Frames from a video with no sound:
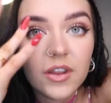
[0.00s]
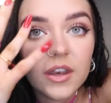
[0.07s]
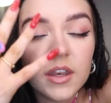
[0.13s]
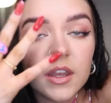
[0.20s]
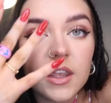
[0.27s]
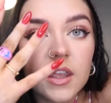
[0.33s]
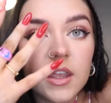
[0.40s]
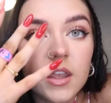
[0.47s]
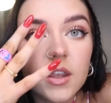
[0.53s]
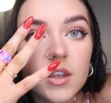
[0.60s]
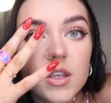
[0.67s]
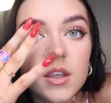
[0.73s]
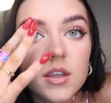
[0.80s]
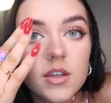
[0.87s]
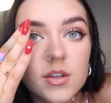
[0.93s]
Fendi,
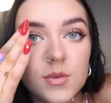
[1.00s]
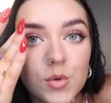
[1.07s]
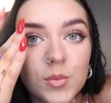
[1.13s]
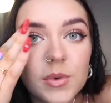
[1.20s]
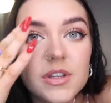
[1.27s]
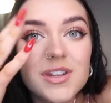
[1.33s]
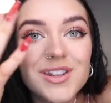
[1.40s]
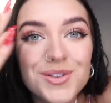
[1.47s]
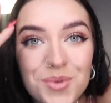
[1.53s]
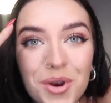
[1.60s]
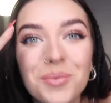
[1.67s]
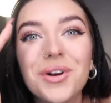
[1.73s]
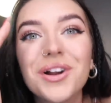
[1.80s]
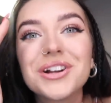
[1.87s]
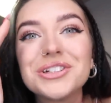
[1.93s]
small business,
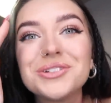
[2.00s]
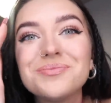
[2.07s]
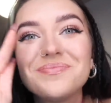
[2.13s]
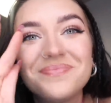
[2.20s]
Primark.